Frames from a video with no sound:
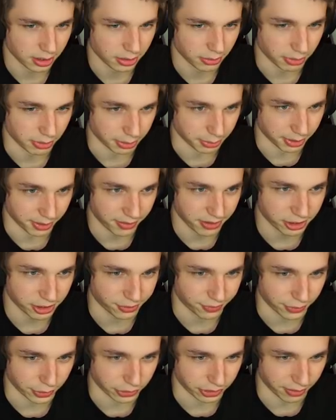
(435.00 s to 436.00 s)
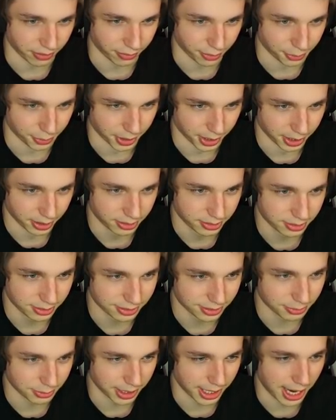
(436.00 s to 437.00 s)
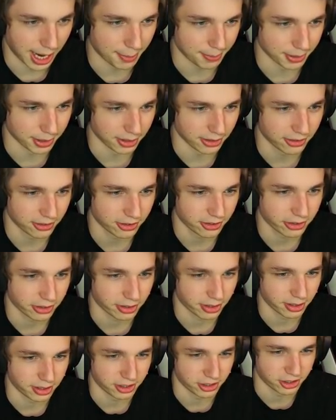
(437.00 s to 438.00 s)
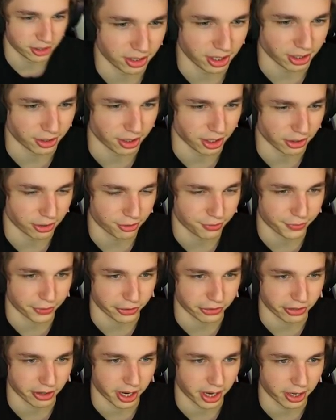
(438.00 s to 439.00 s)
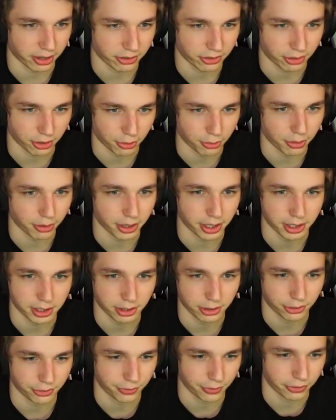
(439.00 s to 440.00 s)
Wait, what do I just fuse everyone? What happens? This is for science. Don't worry. This is for